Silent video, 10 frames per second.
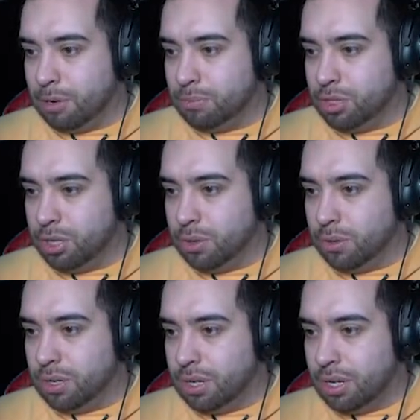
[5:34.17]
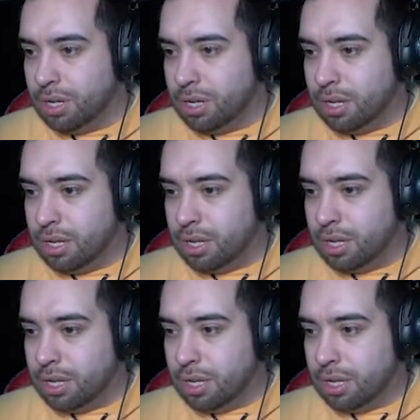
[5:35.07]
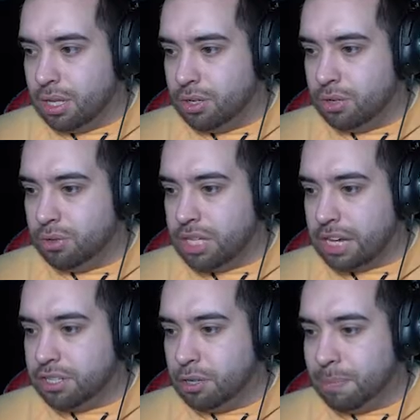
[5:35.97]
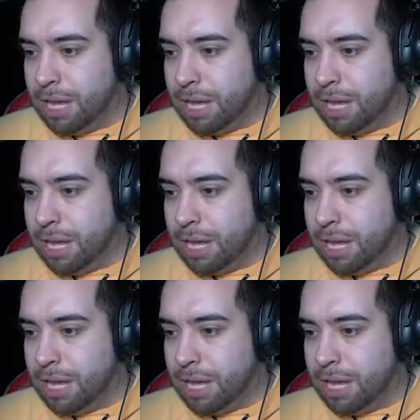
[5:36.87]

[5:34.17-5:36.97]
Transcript: be home soon. Dude's got two